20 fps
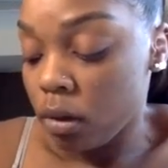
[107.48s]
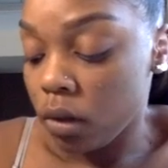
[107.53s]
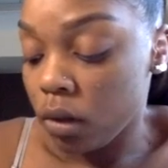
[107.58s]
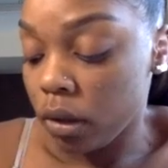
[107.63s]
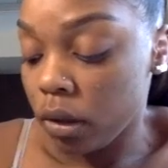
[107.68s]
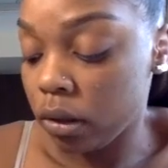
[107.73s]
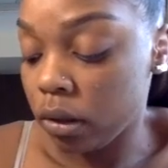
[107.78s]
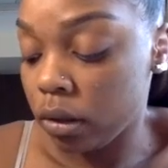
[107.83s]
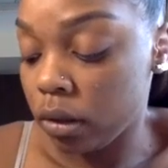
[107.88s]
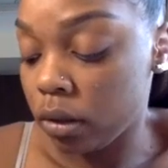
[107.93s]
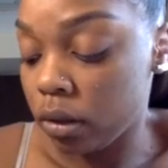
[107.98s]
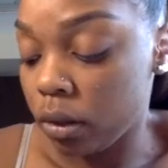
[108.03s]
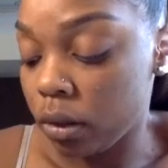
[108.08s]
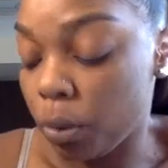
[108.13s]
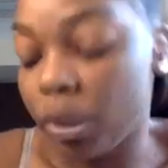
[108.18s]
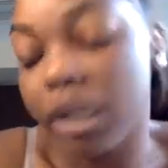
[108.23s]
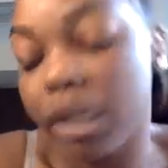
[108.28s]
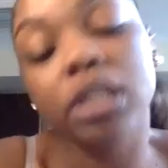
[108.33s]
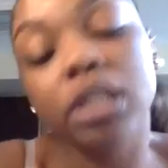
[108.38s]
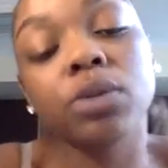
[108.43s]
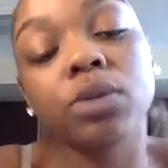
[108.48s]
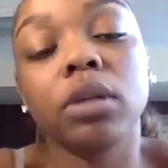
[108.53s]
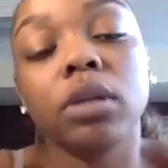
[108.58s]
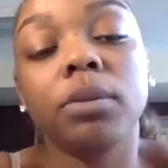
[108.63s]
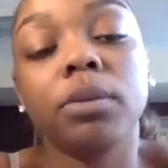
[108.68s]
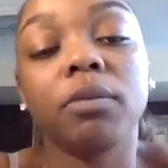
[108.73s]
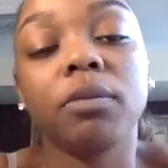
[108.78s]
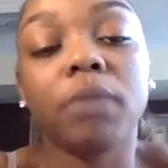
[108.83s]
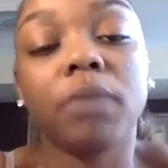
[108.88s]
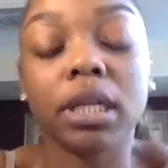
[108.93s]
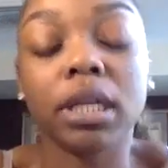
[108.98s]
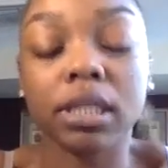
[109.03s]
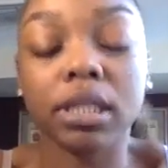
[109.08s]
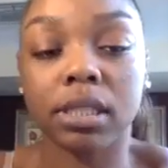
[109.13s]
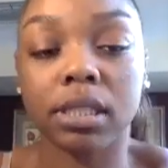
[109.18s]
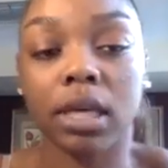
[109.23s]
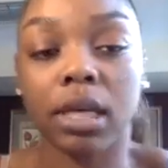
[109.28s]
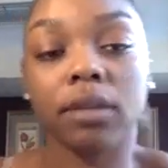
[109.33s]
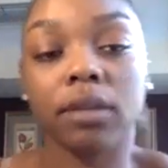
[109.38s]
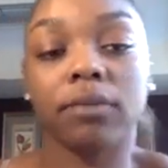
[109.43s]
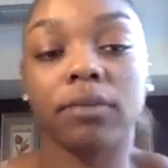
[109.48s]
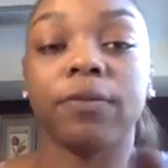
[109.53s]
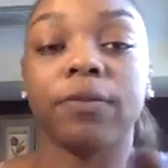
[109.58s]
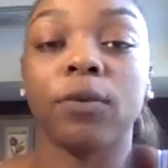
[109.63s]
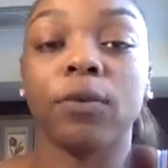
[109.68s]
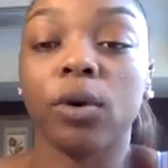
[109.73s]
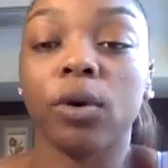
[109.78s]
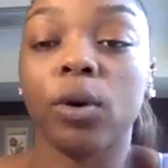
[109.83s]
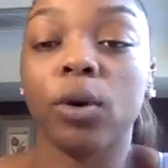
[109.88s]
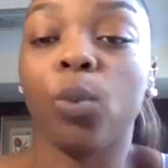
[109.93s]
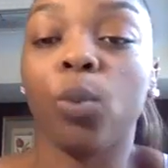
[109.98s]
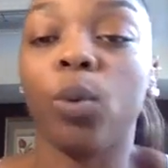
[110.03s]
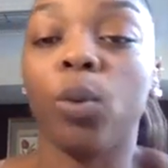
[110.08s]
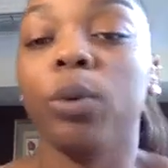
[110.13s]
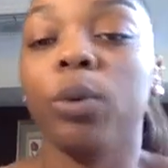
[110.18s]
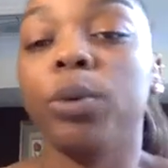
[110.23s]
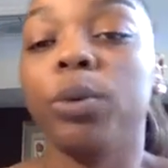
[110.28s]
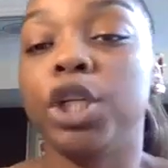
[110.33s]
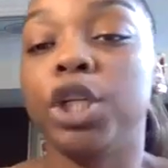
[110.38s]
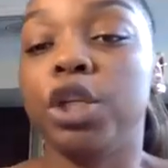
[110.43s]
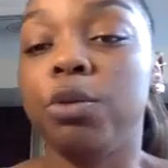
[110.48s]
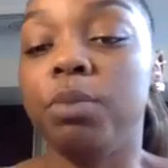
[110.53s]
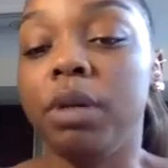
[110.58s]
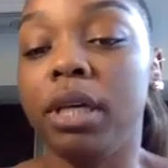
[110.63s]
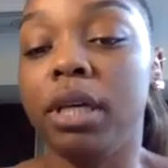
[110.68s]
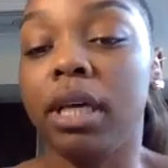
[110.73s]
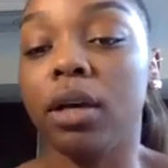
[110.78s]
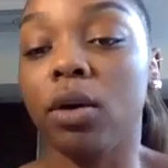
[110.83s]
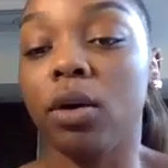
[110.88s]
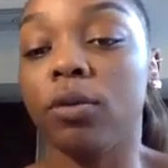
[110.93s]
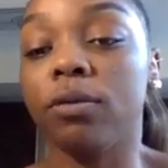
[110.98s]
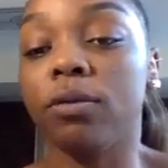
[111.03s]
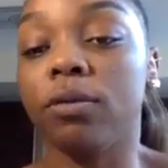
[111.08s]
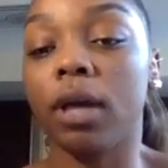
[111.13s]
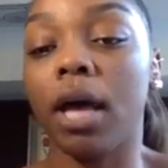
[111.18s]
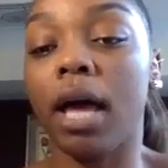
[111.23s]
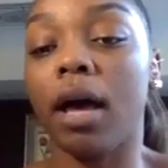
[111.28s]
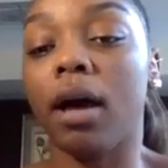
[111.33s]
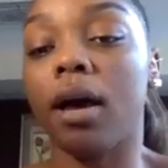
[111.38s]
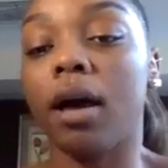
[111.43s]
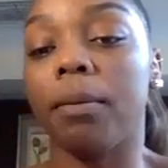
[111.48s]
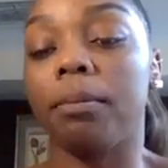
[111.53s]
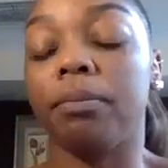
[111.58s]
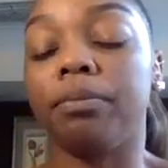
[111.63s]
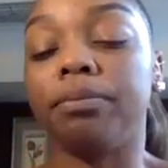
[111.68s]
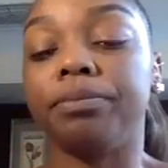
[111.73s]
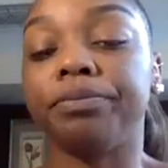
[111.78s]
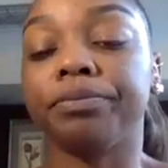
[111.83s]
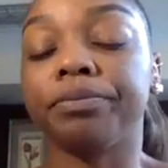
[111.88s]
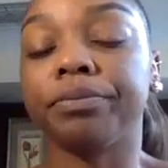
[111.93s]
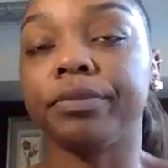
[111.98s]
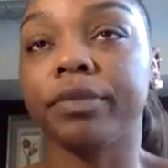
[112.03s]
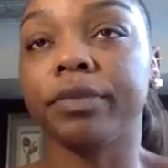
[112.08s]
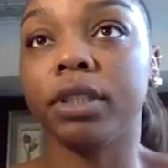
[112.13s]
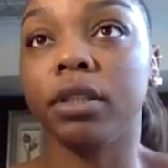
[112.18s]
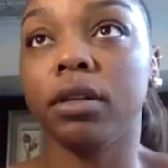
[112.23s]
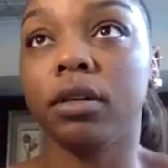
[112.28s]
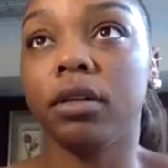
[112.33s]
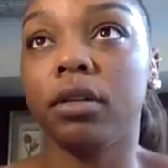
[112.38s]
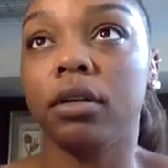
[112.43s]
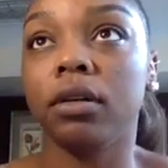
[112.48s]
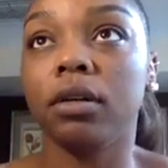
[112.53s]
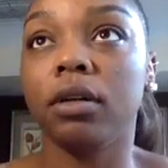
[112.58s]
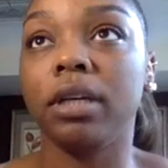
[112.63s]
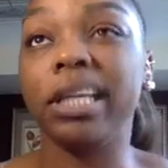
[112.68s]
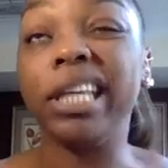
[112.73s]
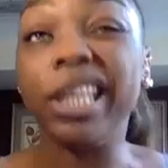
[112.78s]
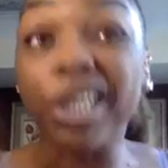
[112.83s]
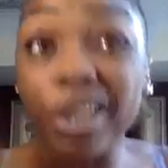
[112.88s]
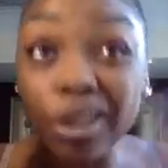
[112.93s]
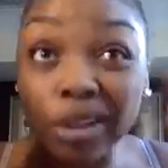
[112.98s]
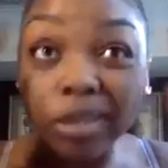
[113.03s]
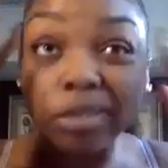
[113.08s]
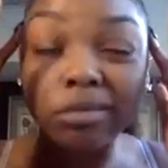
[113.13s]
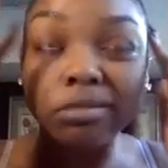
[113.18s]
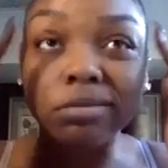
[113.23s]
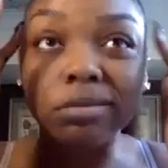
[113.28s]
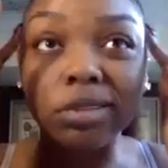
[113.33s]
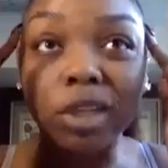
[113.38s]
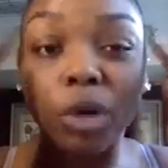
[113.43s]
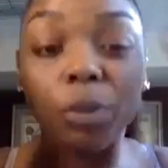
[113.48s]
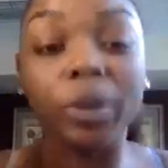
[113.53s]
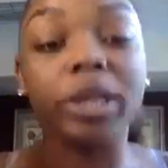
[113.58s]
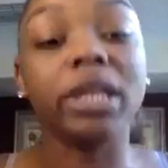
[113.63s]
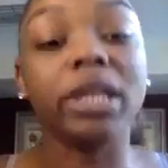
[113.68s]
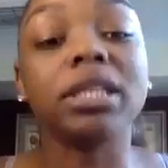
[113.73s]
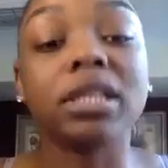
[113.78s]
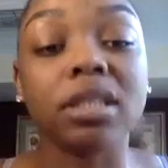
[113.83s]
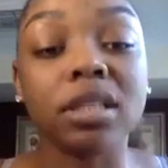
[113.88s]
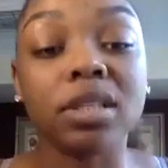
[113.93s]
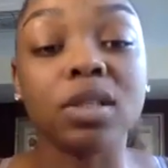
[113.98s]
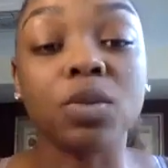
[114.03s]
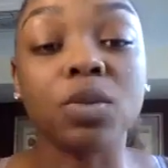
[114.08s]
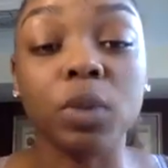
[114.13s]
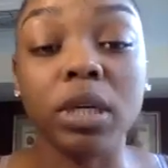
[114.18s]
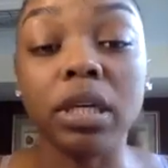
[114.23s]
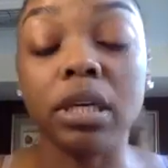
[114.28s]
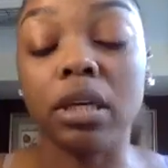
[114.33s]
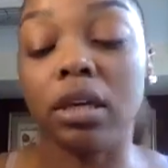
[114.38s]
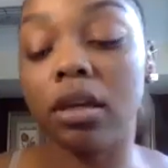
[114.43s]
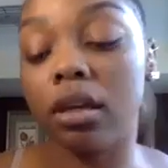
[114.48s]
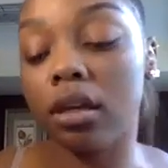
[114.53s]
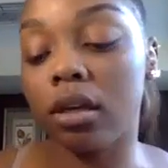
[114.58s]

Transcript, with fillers: I want to get into a little bit of mindset for where we should be um here going into this week.